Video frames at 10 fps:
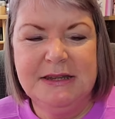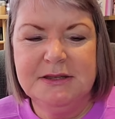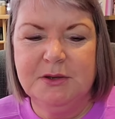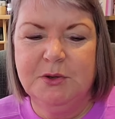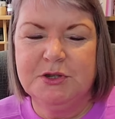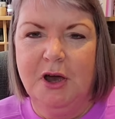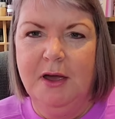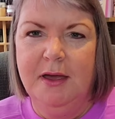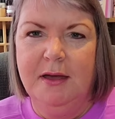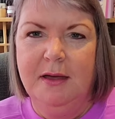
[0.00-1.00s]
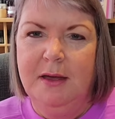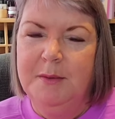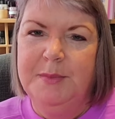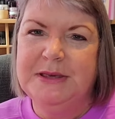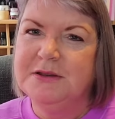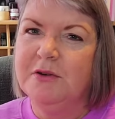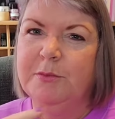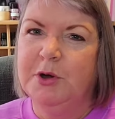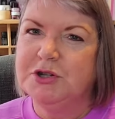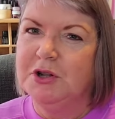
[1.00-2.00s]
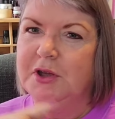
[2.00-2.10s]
So you tie a piece of commercial